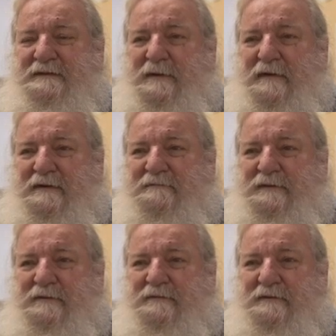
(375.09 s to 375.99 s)
the part of the
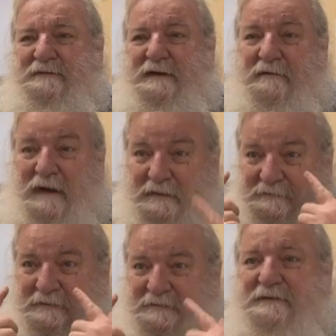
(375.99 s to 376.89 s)
universe that our
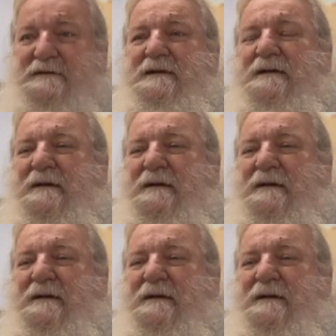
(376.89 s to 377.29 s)
eyes can see,